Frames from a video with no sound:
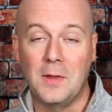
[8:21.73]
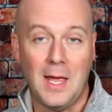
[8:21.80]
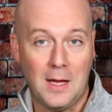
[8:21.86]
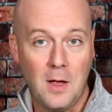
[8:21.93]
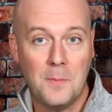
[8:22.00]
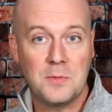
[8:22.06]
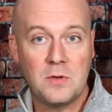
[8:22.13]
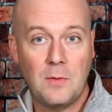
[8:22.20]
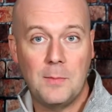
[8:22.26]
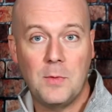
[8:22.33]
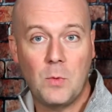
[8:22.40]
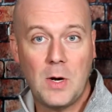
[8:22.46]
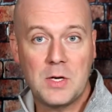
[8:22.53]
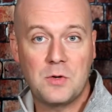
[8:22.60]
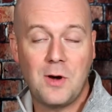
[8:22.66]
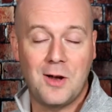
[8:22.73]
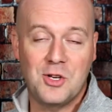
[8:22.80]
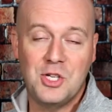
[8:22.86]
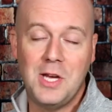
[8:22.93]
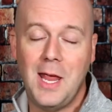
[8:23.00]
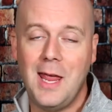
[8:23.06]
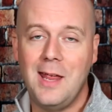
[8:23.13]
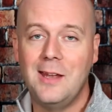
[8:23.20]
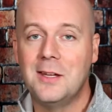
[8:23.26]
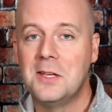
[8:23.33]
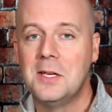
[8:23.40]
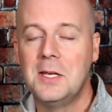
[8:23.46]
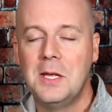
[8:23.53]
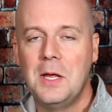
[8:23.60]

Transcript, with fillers: That comes from the restaurant chain,